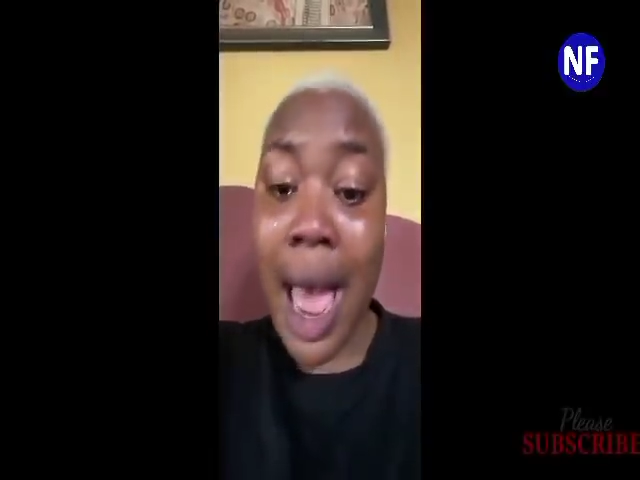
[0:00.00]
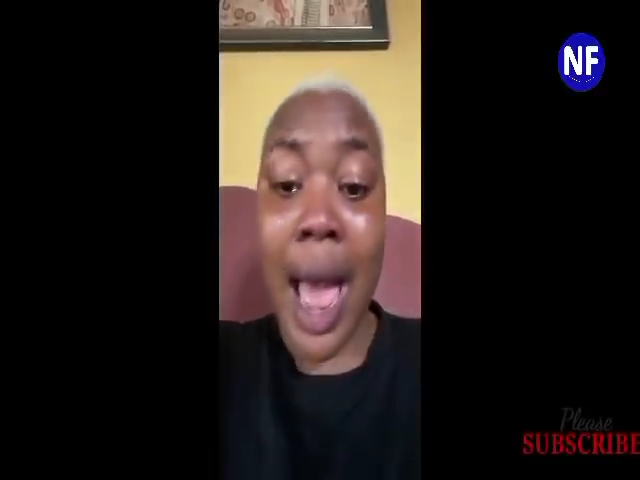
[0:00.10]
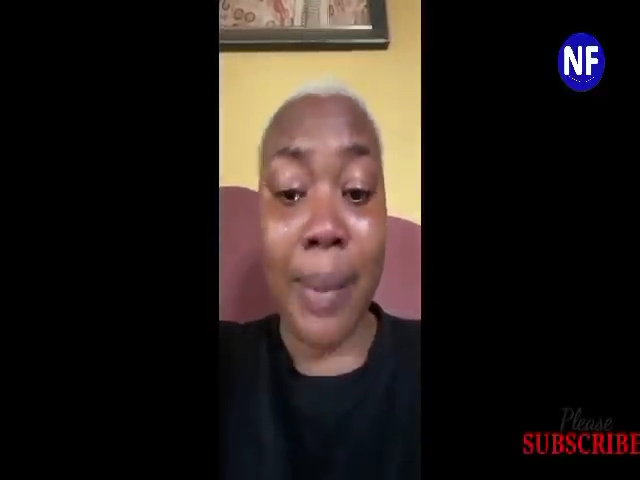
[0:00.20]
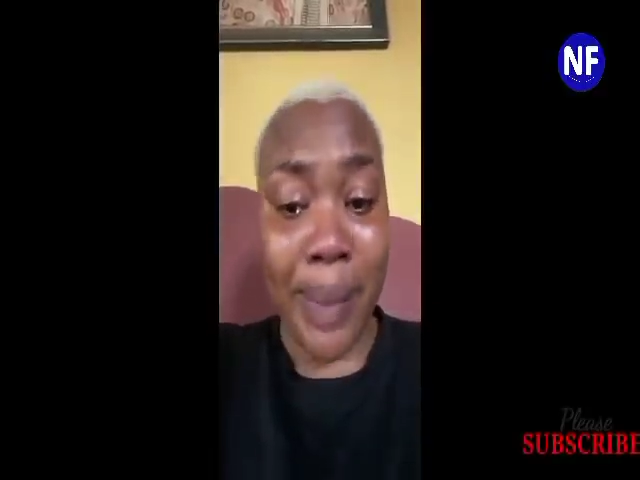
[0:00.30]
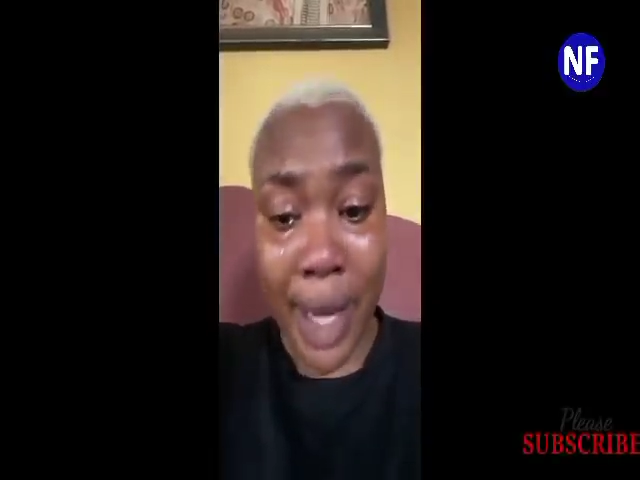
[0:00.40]

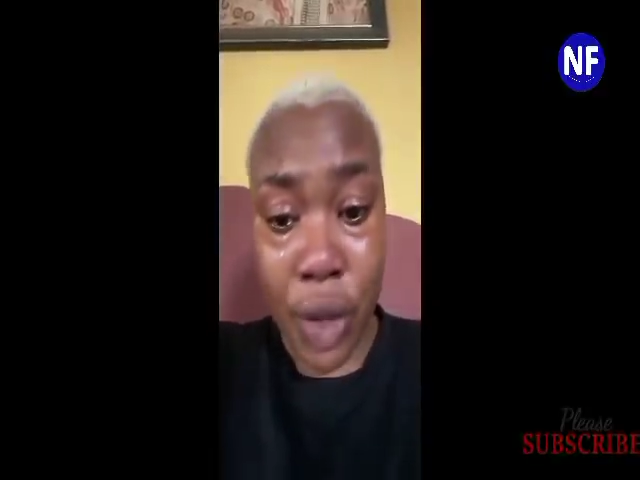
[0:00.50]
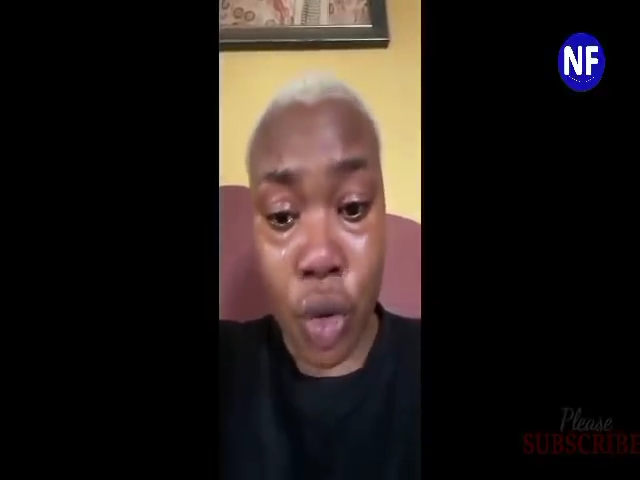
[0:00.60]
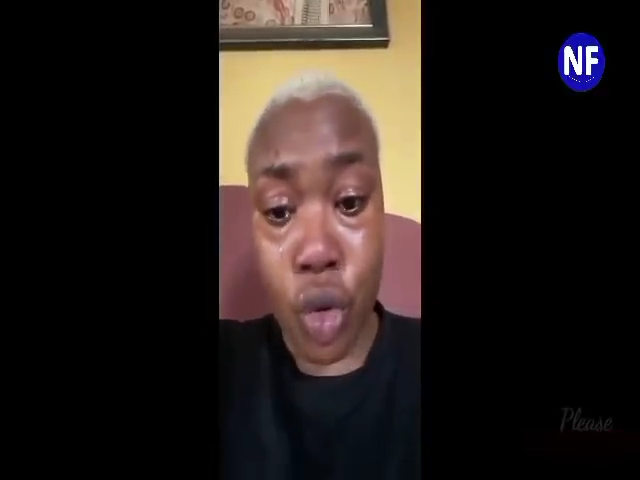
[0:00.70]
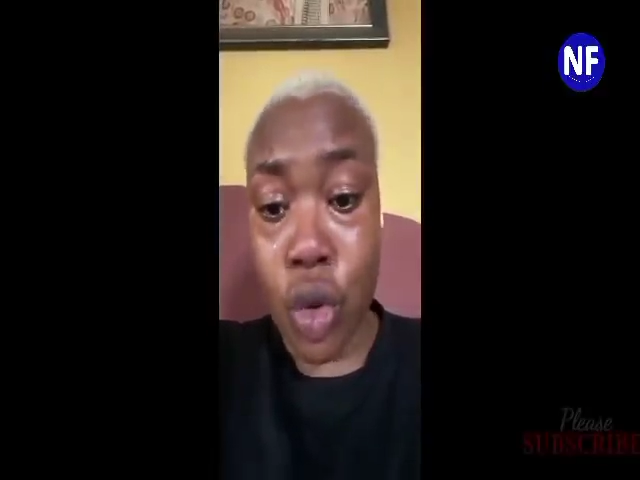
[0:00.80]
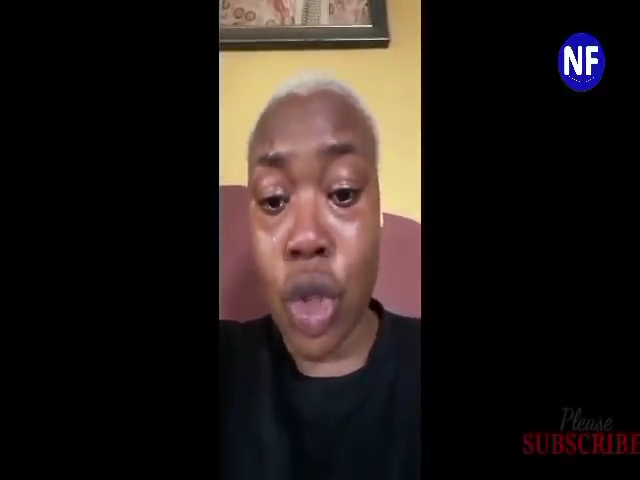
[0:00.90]
i beg
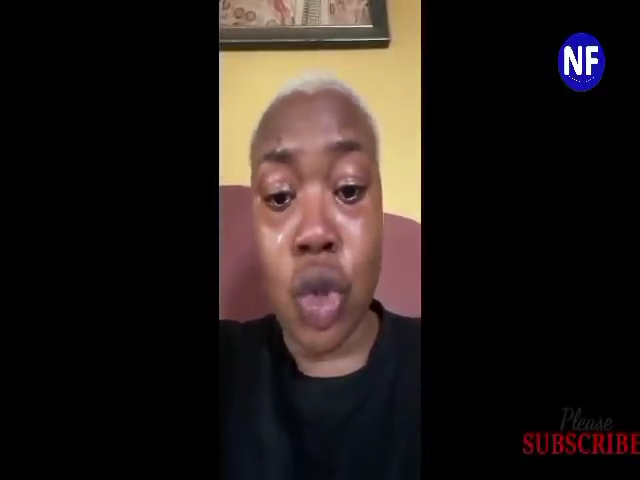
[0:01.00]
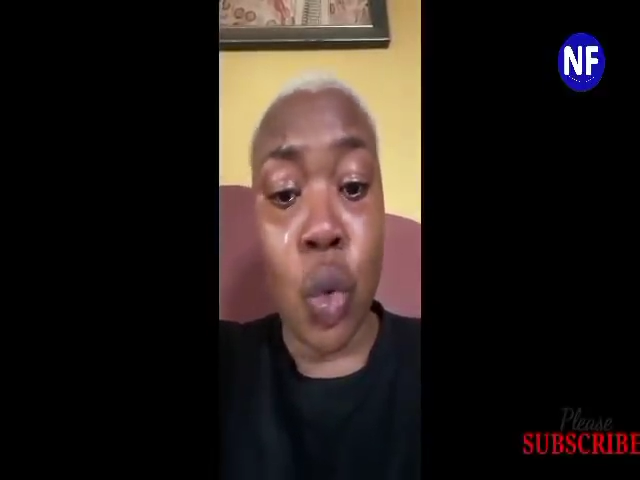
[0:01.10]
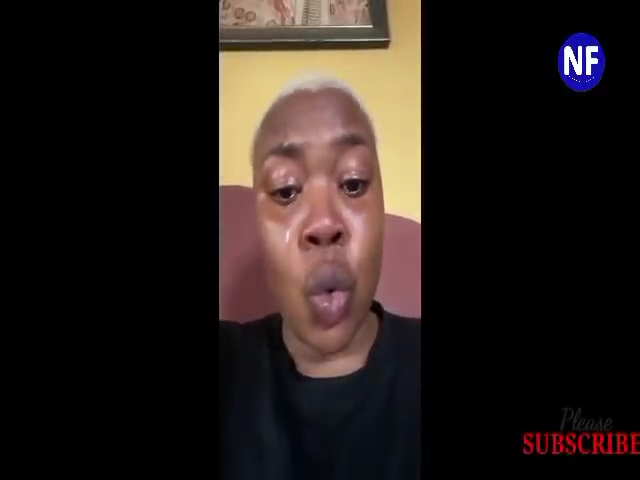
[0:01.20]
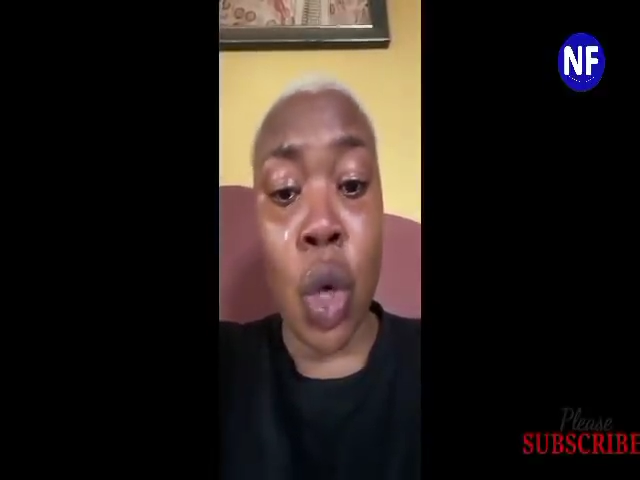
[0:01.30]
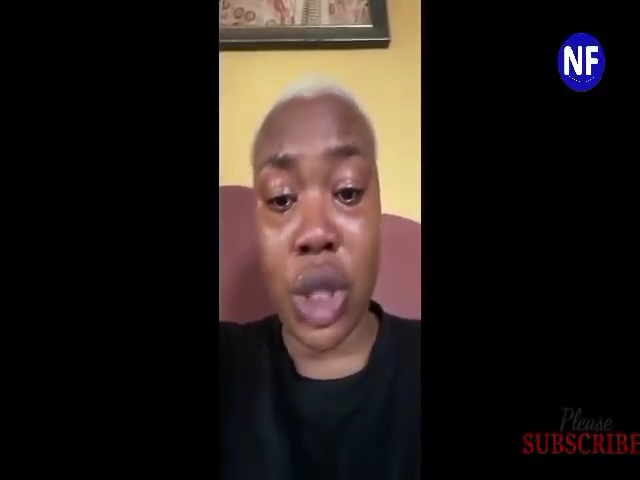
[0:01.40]
you you need to
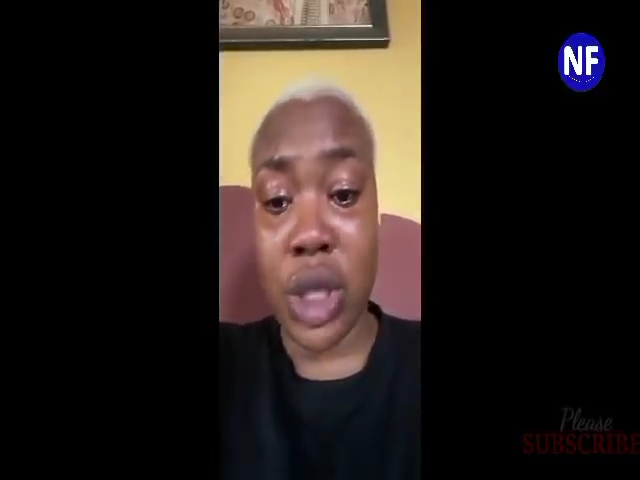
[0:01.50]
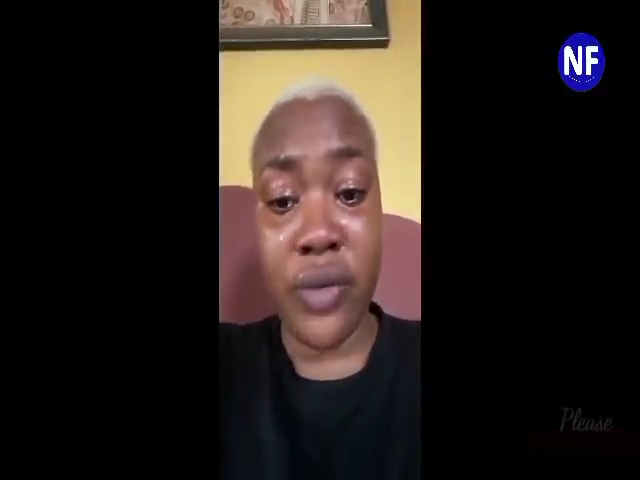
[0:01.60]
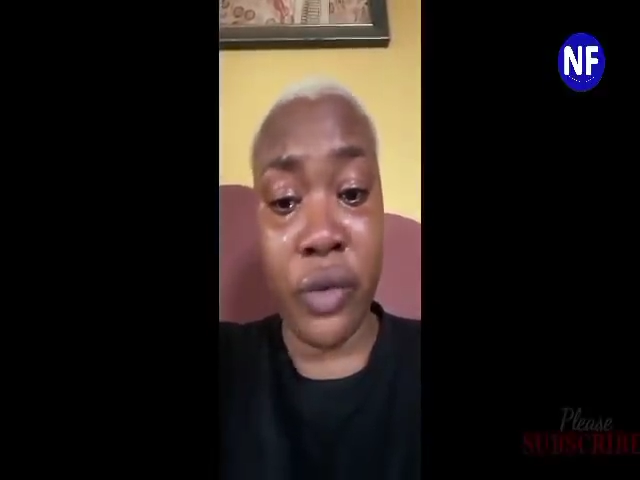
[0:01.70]
watch the